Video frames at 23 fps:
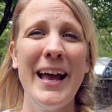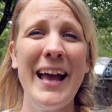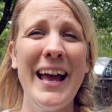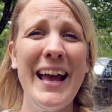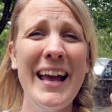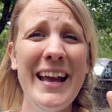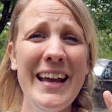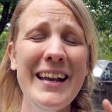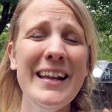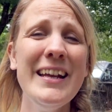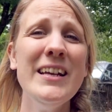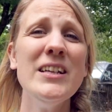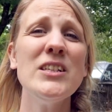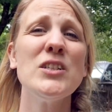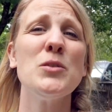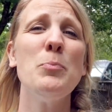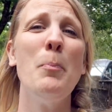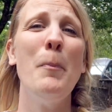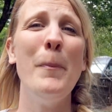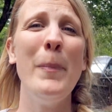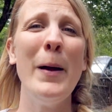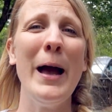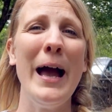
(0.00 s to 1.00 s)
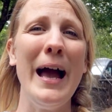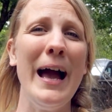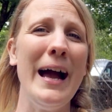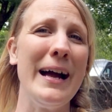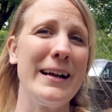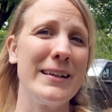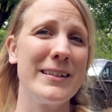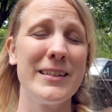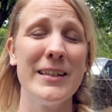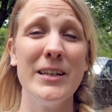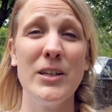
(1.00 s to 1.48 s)
It is
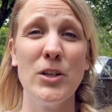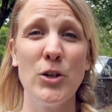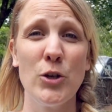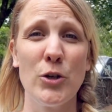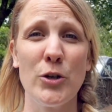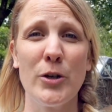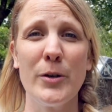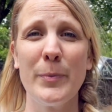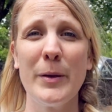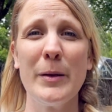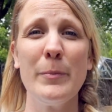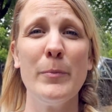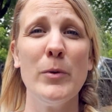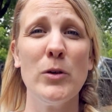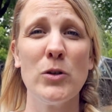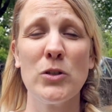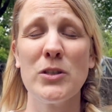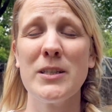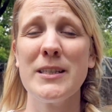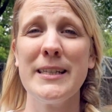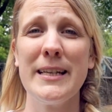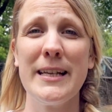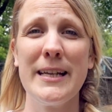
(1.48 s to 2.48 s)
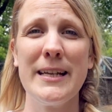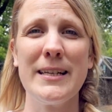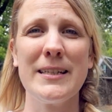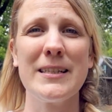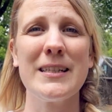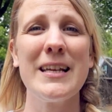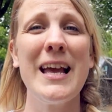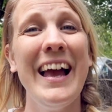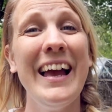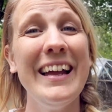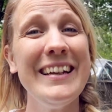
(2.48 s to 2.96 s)
packed in Europe in most
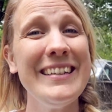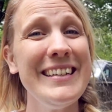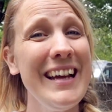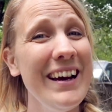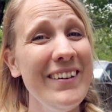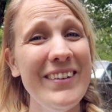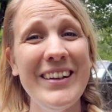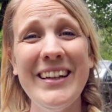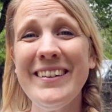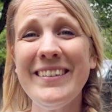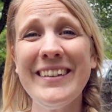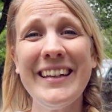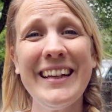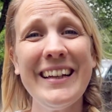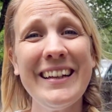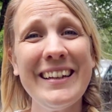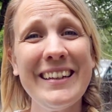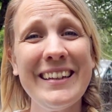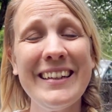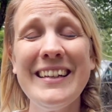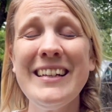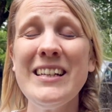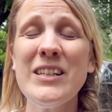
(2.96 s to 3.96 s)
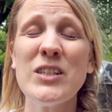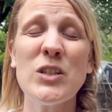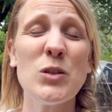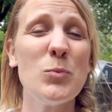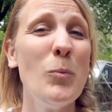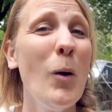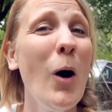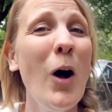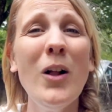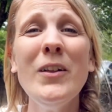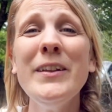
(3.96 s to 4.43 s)
cities, and down here in Italy,
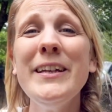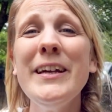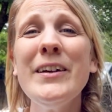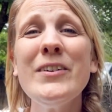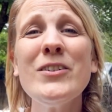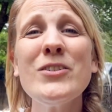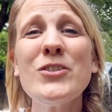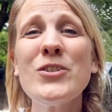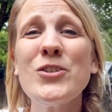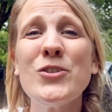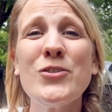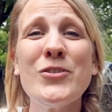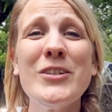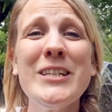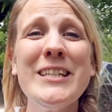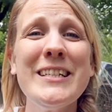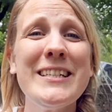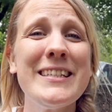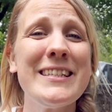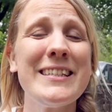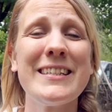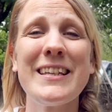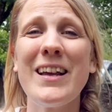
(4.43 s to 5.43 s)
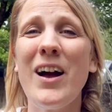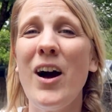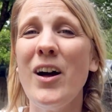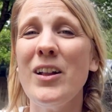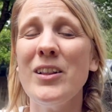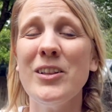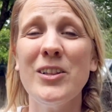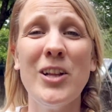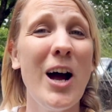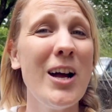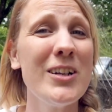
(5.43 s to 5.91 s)
small narrow streets,
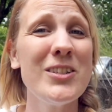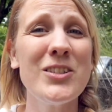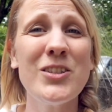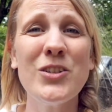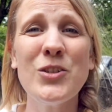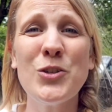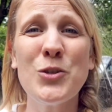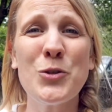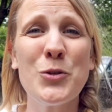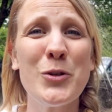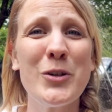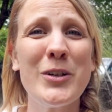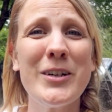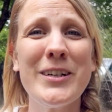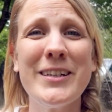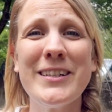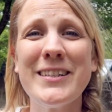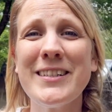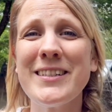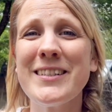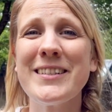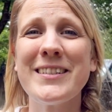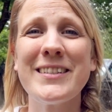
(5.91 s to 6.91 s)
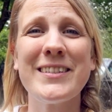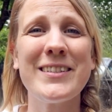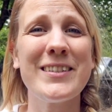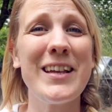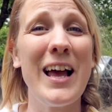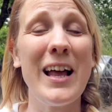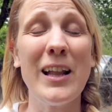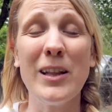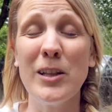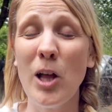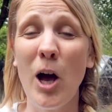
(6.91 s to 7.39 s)
lots of tourists,
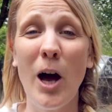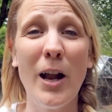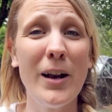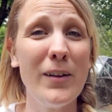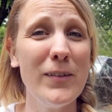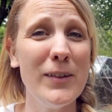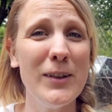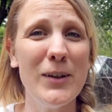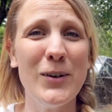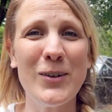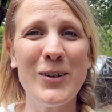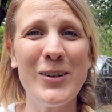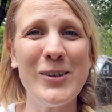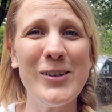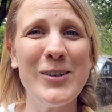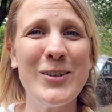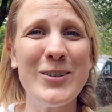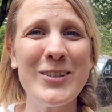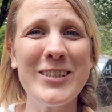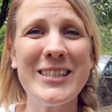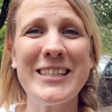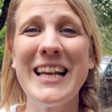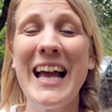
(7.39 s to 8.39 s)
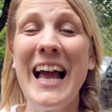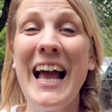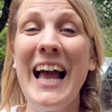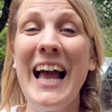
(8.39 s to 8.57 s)
a lot of locals,